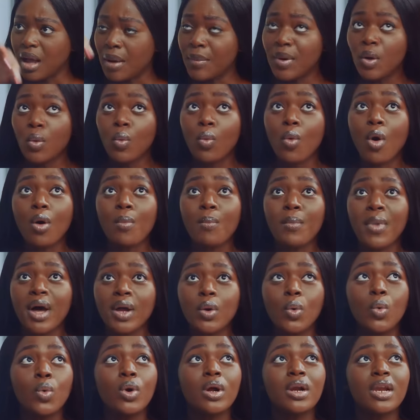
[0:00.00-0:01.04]
I mean, one
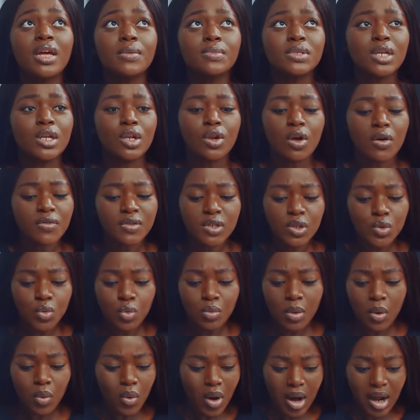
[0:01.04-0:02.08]
man who claims he loves his
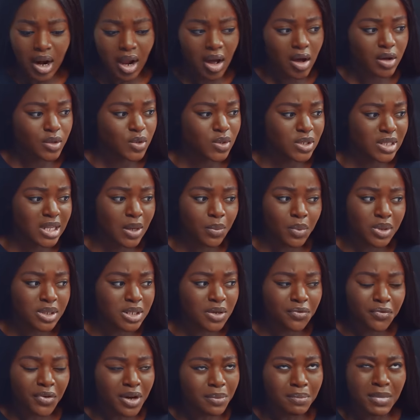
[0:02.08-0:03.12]
woman will allow her to sleep with
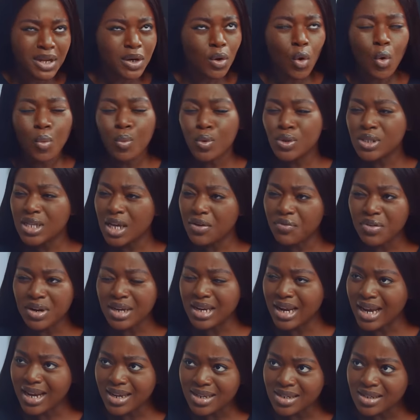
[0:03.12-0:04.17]
different men almost every
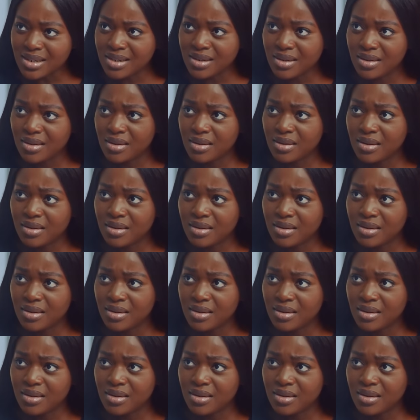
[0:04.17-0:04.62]
night.